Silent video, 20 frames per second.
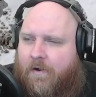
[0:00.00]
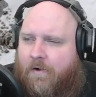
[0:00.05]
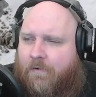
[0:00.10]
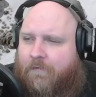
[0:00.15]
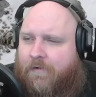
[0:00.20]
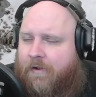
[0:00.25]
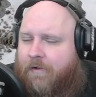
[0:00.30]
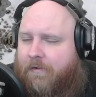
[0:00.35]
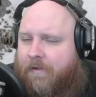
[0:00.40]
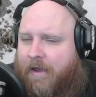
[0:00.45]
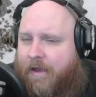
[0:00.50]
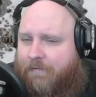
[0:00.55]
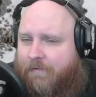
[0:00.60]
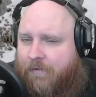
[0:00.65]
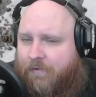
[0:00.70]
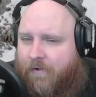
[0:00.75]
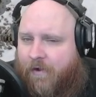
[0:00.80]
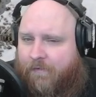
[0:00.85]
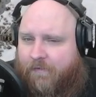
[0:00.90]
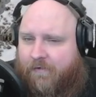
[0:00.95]
we're going to have a
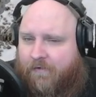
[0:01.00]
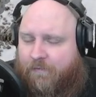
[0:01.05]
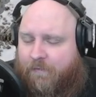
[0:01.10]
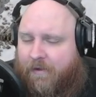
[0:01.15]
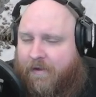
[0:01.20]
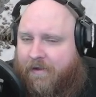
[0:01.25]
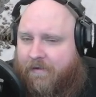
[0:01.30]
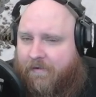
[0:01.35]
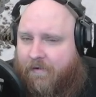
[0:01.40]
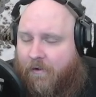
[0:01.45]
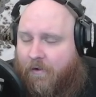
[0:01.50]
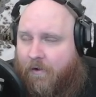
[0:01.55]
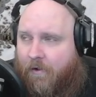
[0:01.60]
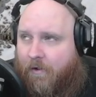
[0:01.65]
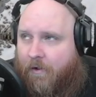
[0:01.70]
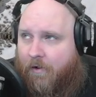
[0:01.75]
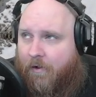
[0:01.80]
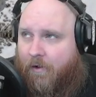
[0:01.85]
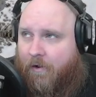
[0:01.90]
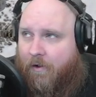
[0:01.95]
crafting speed
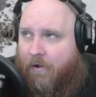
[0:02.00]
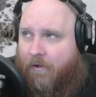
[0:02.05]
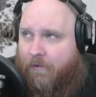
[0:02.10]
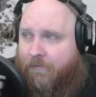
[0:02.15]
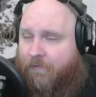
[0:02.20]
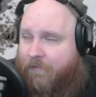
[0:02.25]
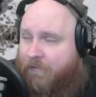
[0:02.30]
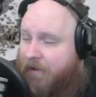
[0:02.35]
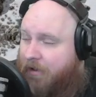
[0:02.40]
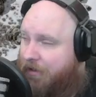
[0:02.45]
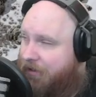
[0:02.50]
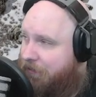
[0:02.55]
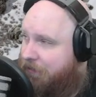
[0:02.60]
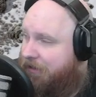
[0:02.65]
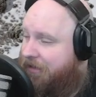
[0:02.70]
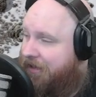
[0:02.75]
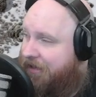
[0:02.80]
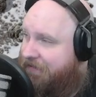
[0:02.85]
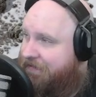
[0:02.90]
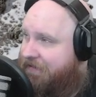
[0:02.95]
of, well, a little
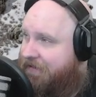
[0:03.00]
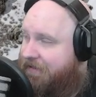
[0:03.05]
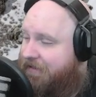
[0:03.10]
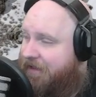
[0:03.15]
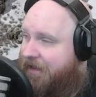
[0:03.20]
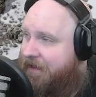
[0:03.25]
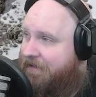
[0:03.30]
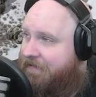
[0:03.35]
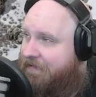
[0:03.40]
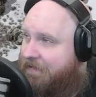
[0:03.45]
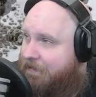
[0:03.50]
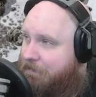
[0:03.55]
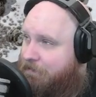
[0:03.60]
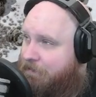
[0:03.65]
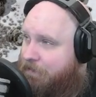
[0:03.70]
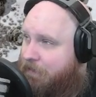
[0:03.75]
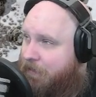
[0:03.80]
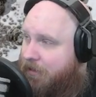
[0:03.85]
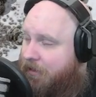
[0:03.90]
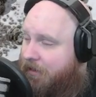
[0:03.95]
bit less than that.
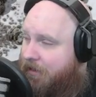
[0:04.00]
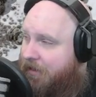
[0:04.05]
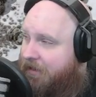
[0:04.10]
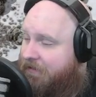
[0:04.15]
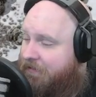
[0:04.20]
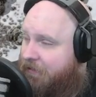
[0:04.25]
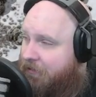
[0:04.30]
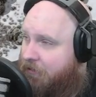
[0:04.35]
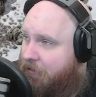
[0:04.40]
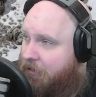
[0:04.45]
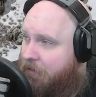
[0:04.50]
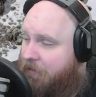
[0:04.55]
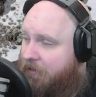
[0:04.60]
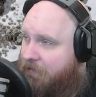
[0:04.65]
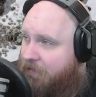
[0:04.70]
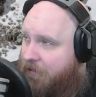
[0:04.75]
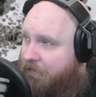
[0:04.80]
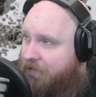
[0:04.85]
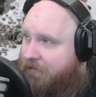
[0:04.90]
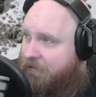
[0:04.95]
It's not going to be
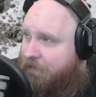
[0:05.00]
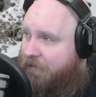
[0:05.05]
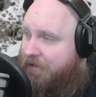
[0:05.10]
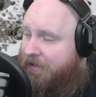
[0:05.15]
crafting speed